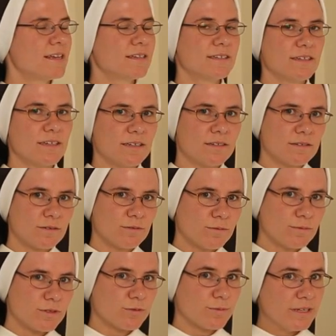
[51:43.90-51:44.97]
18,
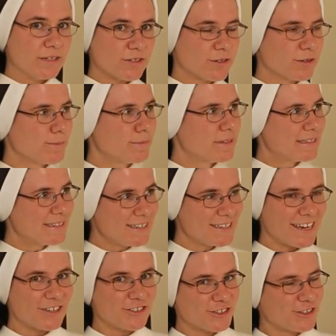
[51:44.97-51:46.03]
which we term the
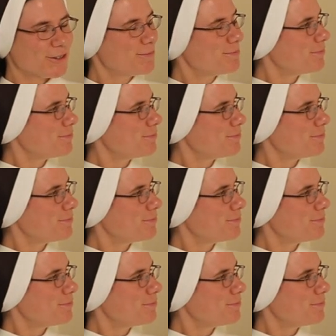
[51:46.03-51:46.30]
teenager.